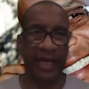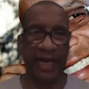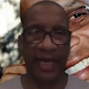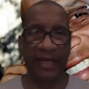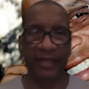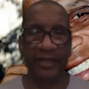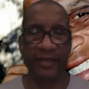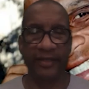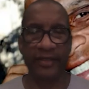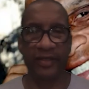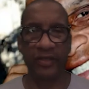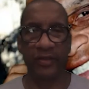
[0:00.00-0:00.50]

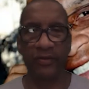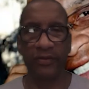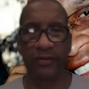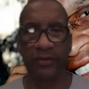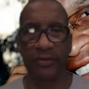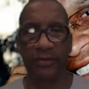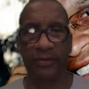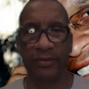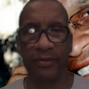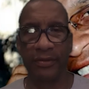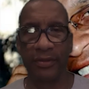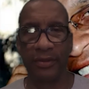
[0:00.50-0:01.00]
at the school.
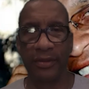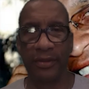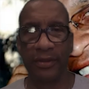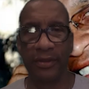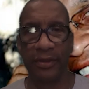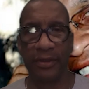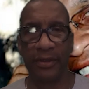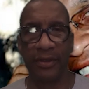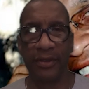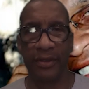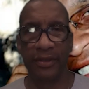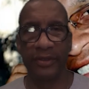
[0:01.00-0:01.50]

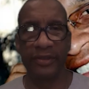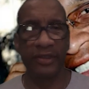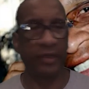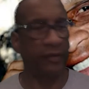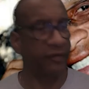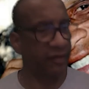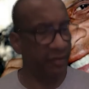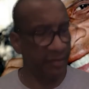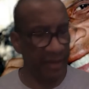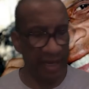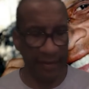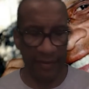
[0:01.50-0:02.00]
So
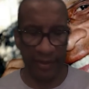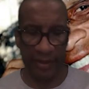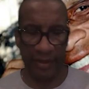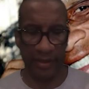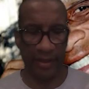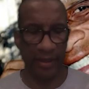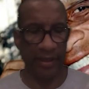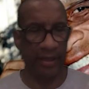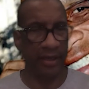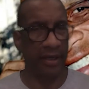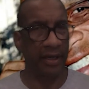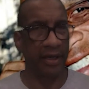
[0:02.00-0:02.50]
remember,
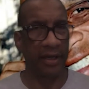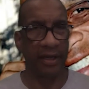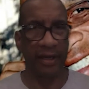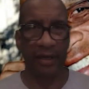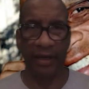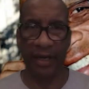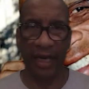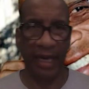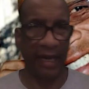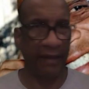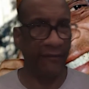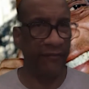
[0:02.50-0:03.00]

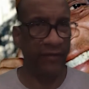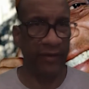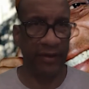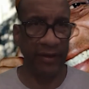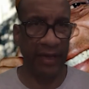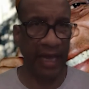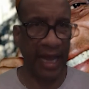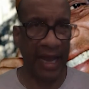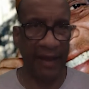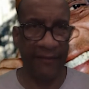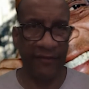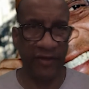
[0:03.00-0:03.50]
if you,
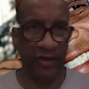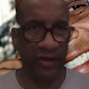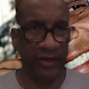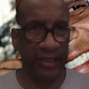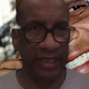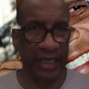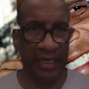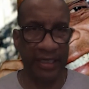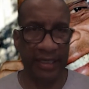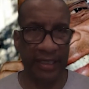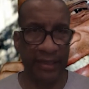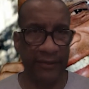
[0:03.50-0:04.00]
after you're
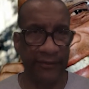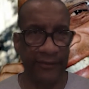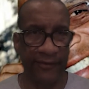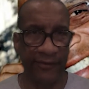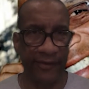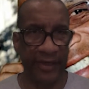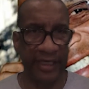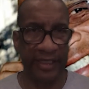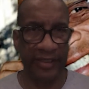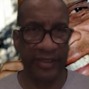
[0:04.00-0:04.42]
done the week,